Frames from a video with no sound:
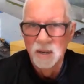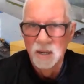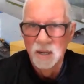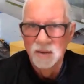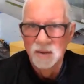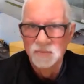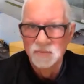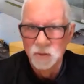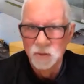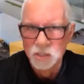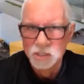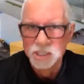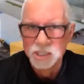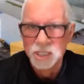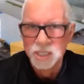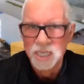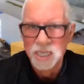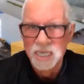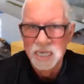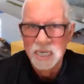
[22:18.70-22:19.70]

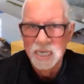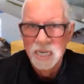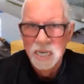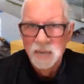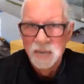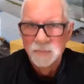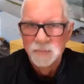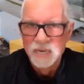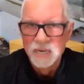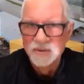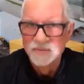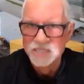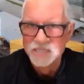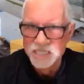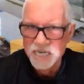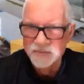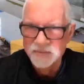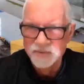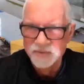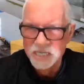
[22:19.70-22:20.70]
fortunately, but he was
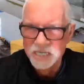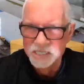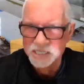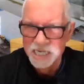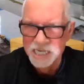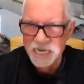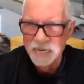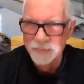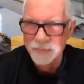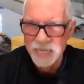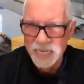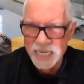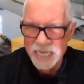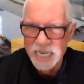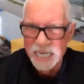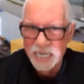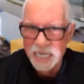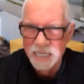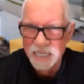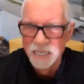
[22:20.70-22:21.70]
never the same
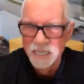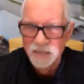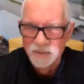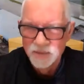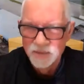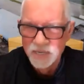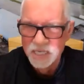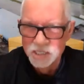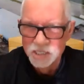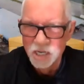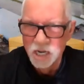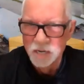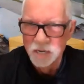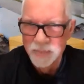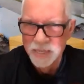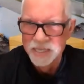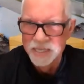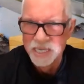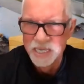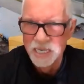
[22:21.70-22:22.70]
again. We can talk
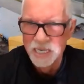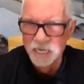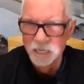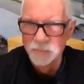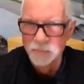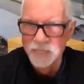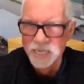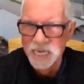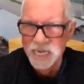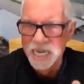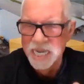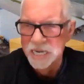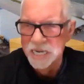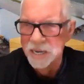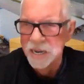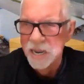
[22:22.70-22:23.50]
about that a little bit later.